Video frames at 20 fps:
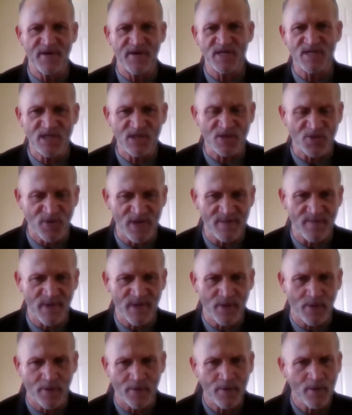finishing
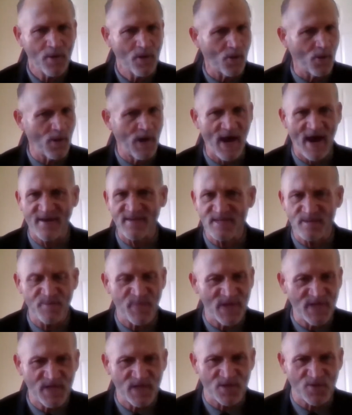treatment, or hasn't
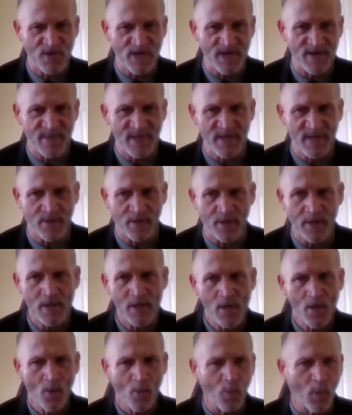been to treatment, or
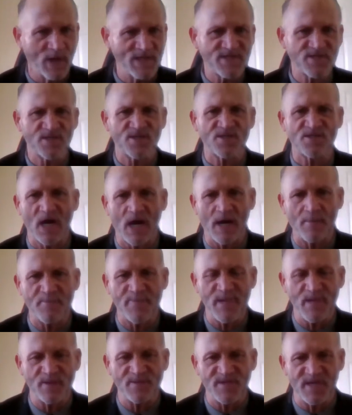wants to
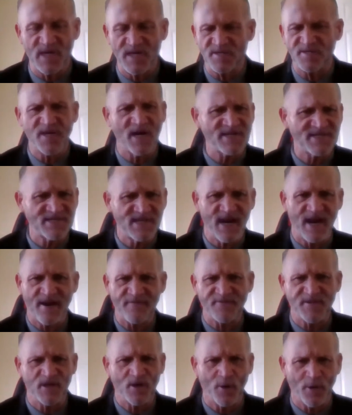stop using, and doesn't
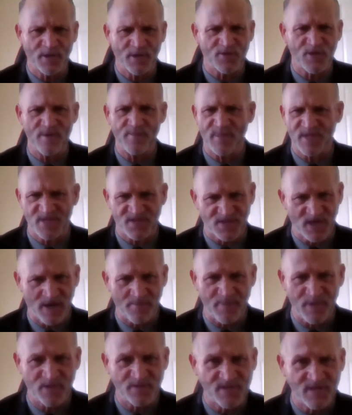have to go to treatment to
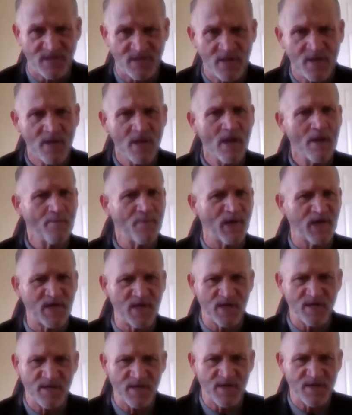stop using, but
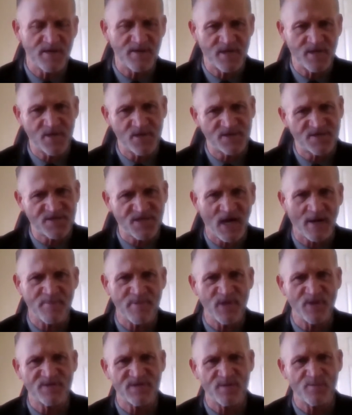could
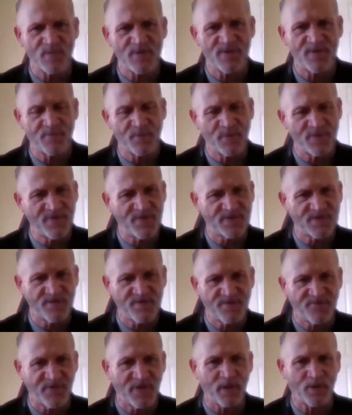stop using with
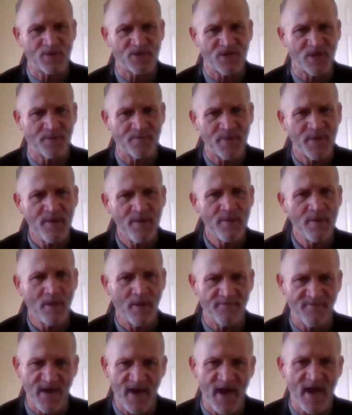the fellowship
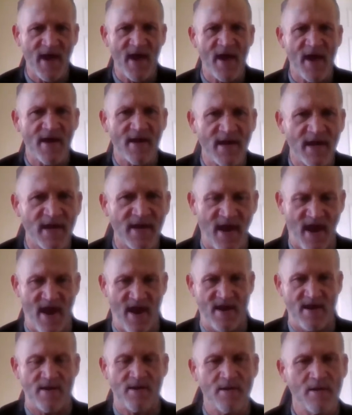of AA and NA.
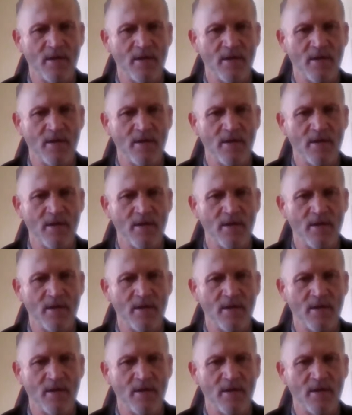